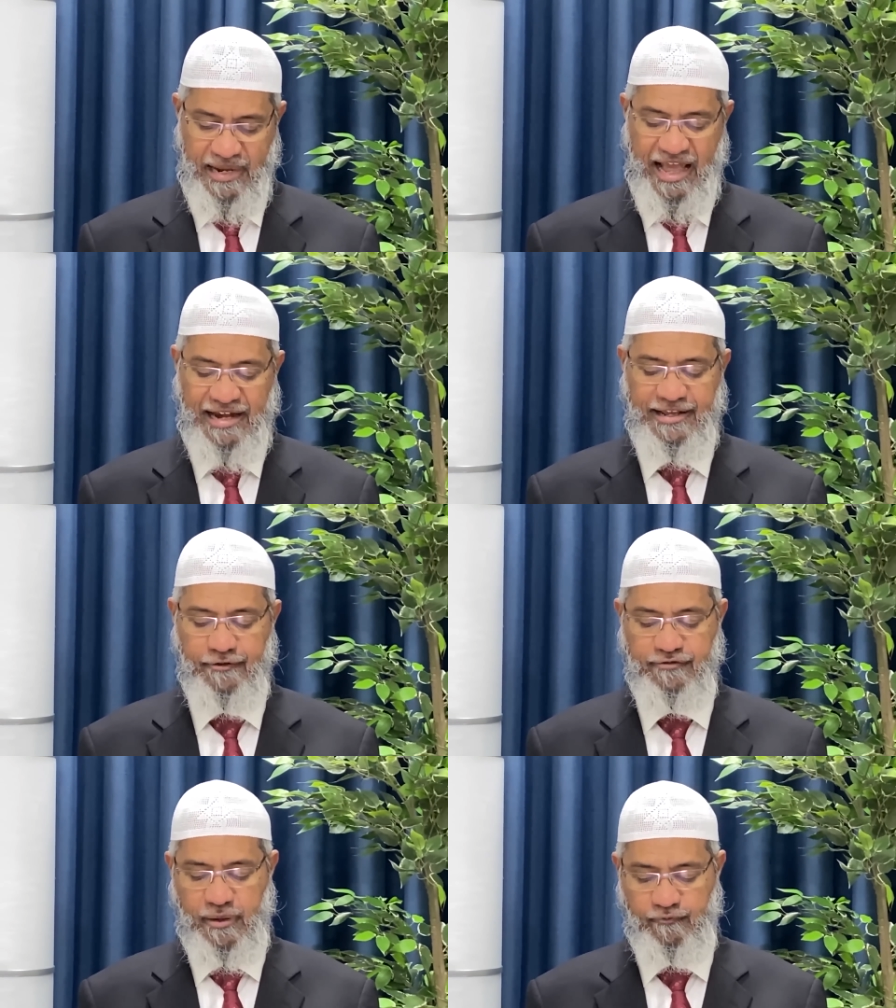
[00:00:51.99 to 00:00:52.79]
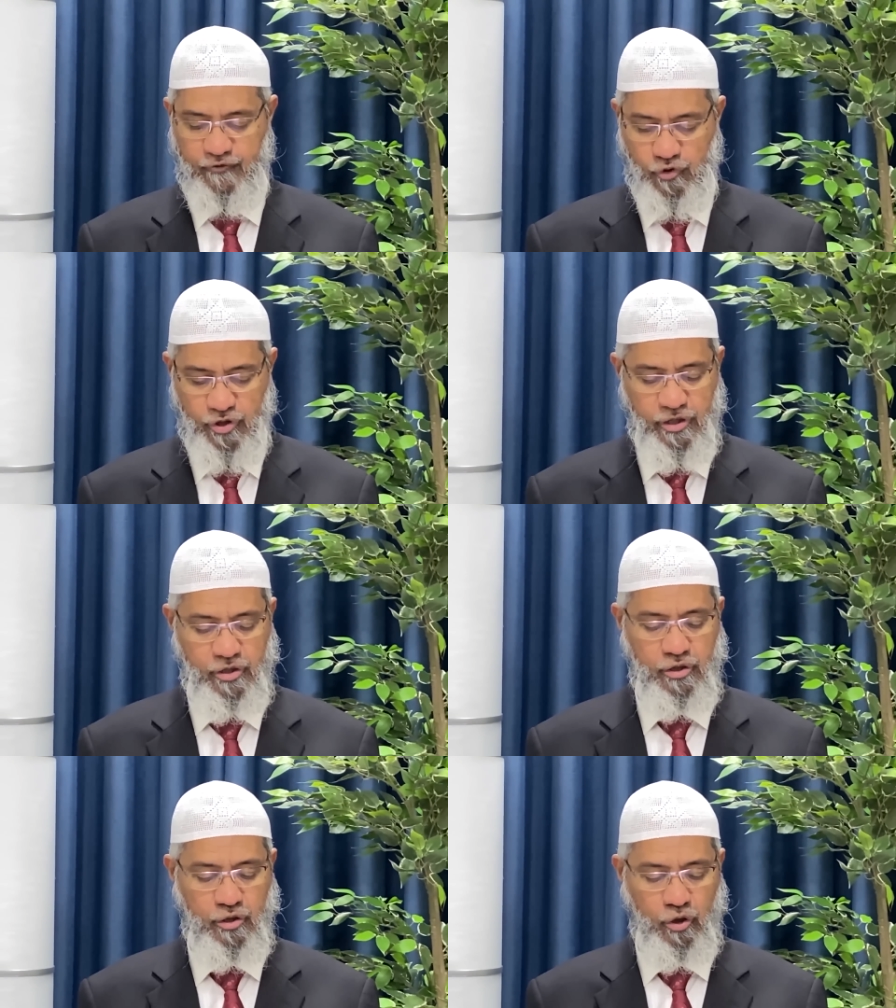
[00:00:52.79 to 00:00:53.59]
and give them food,
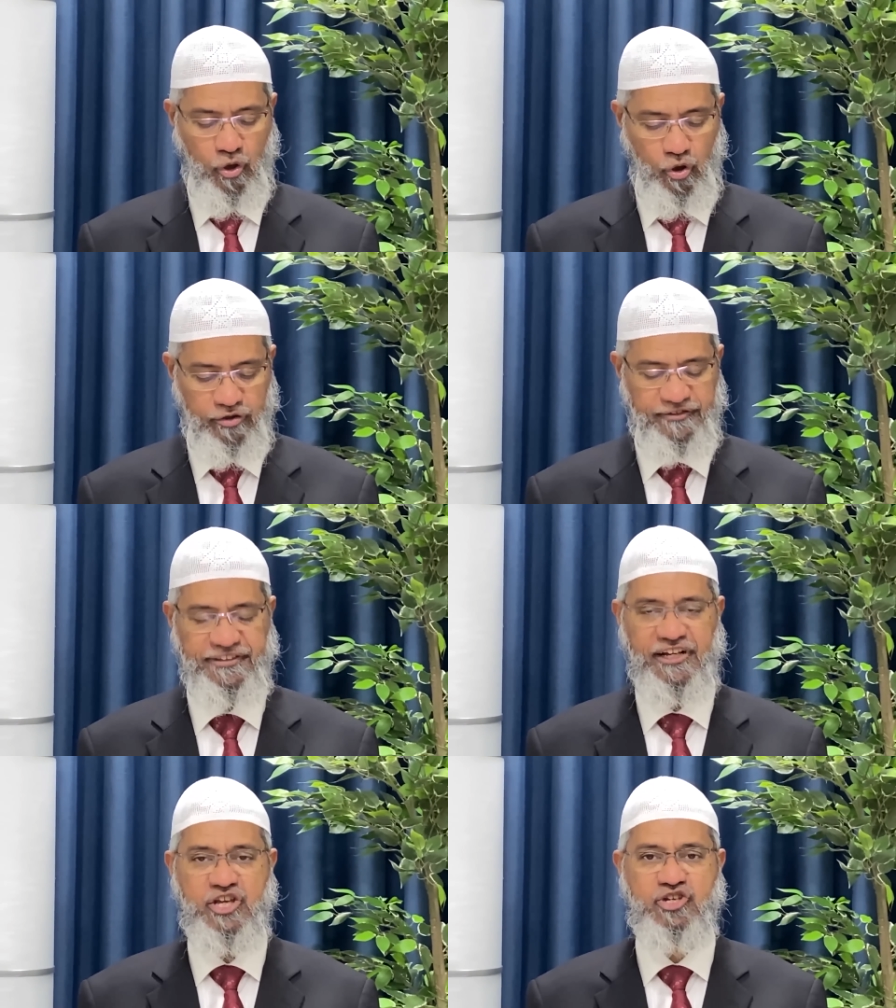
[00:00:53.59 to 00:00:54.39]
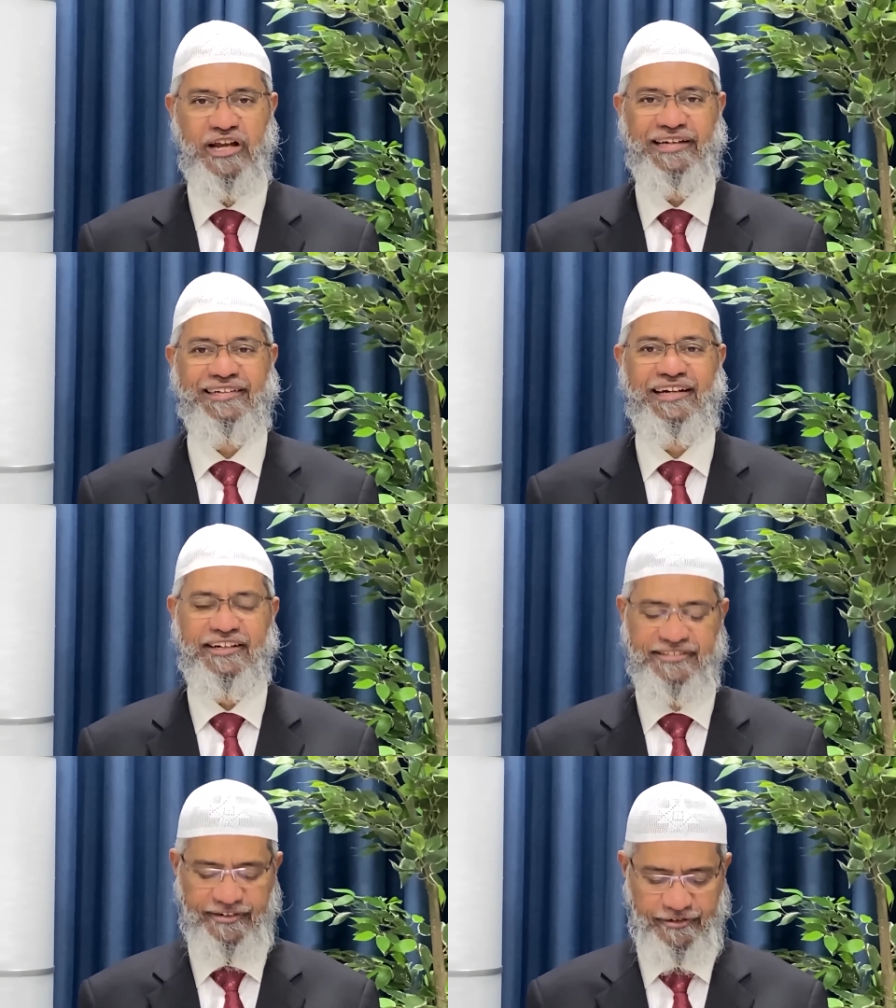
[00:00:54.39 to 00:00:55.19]
clothes, shelter,
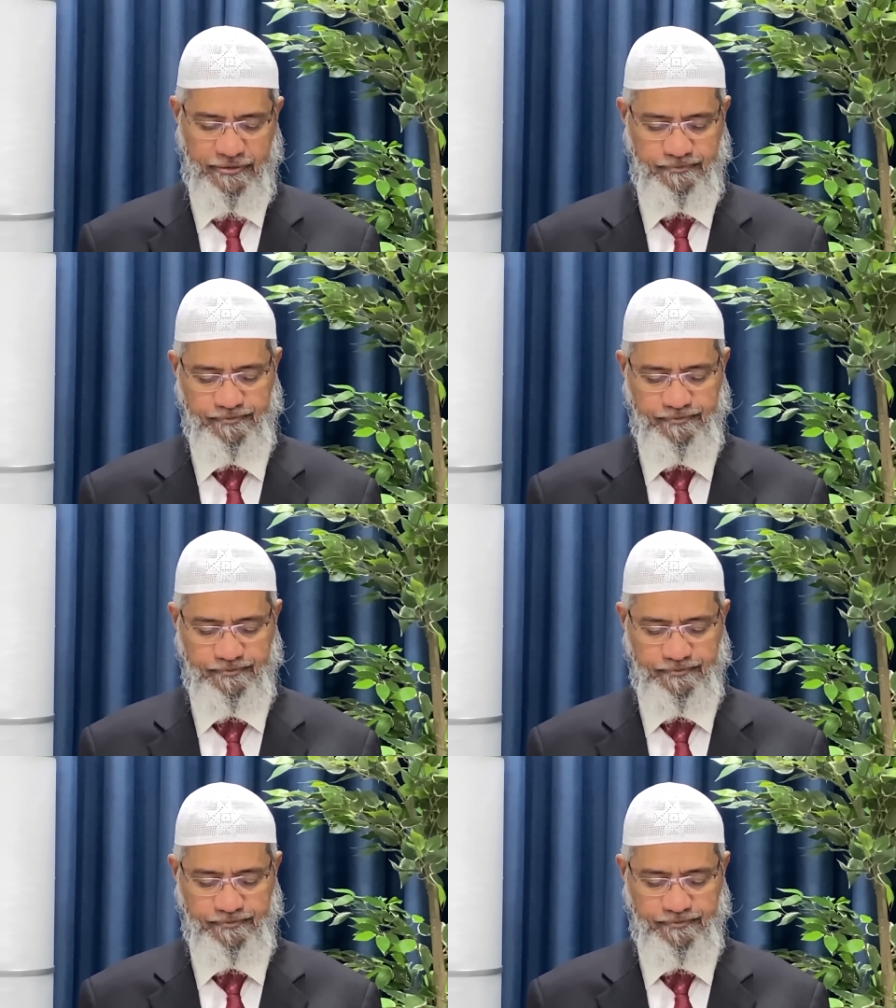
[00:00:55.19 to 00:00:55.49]
etc.?